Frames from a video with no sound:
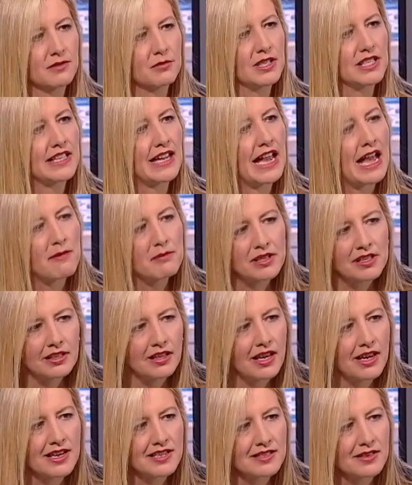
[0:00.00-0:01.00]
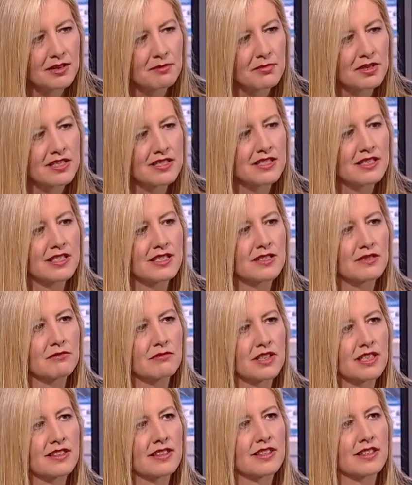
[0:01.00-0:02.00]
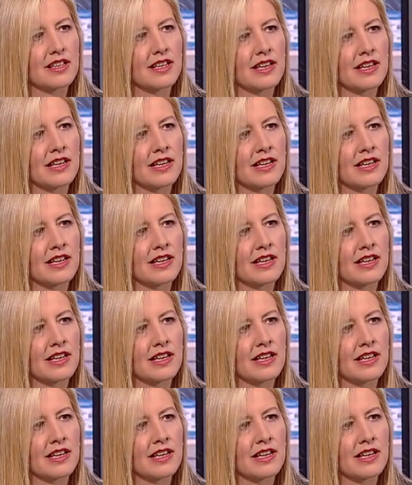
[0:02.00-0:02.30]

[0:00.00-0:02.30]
We capitalize our business with...